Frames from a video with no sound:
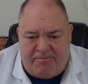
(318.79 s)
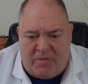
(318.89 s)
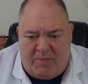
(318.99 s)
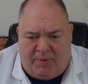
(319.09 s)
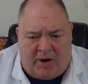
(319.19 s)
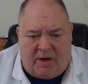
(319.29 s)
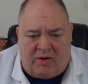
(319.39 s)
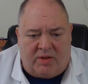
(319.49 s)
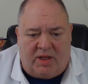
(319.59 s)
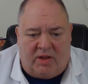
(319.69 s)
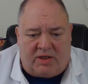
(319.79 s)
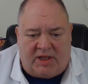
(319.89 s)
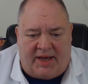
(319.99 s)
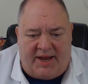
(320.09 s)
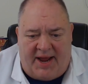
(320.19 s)
particle that looks
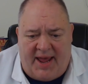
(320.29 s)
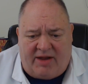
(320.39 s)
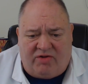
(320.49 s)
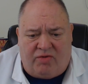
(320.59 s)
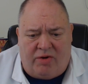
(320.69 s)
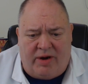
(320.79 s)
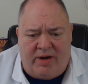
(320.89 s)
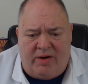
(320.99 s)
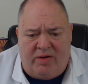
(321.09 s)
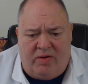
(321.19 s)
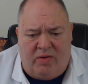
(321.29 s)
like an asteroid